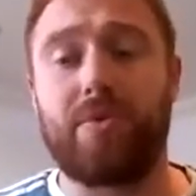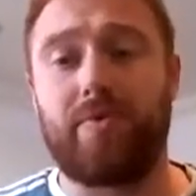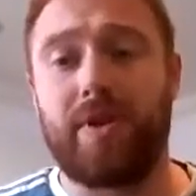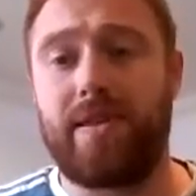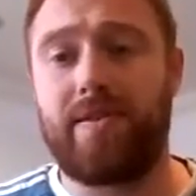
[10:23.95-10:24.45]
but
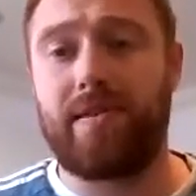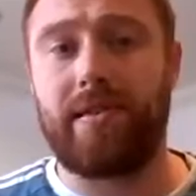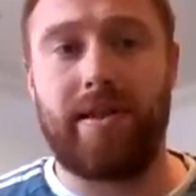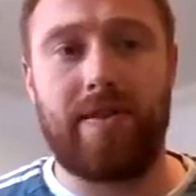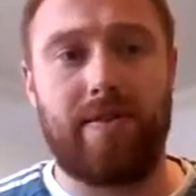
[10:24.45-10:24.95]

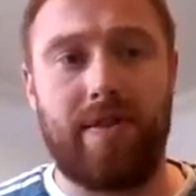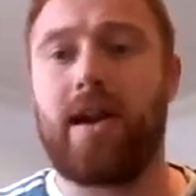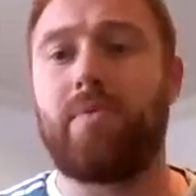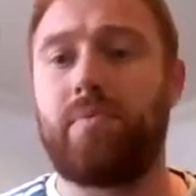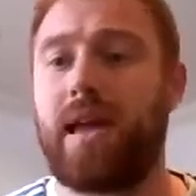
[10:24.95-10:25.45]
realistically it's
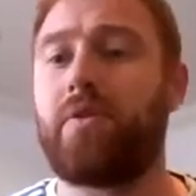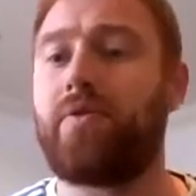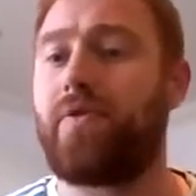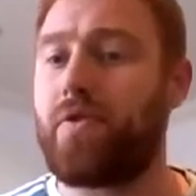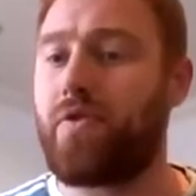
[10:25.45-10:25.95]
time now
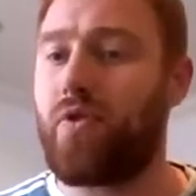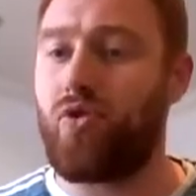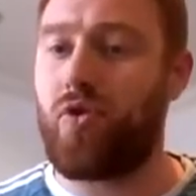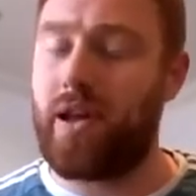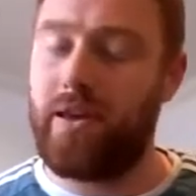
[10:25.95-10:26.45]
for us to
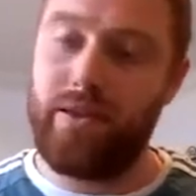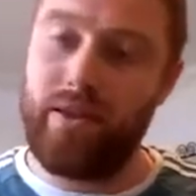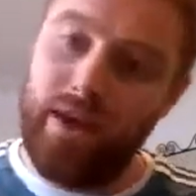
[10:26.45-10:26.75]
try and